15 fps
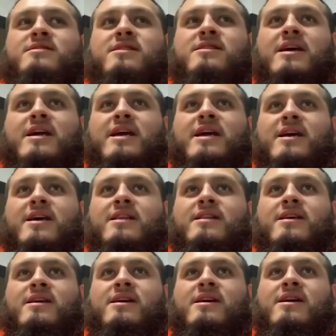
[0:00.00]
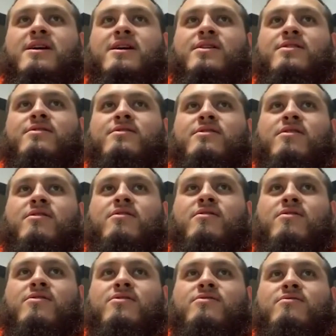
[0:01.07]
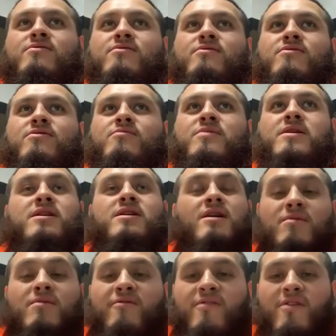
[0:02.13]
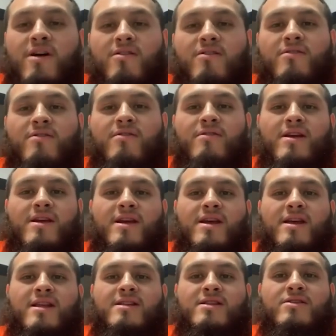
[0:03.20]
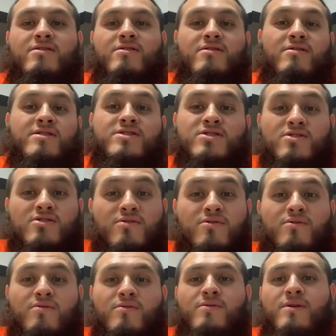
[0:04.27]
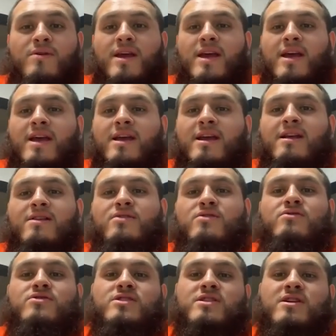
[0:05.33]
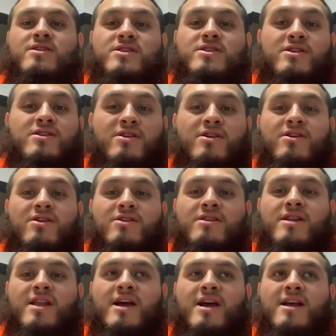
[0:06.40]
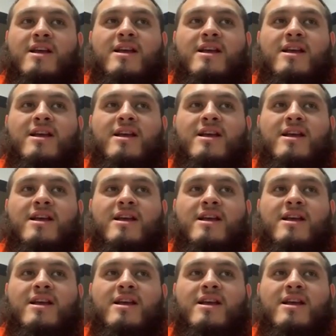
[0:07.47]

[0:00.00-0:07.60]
and, you know, you become a father, and, you know, it's new, and you start to learn, like,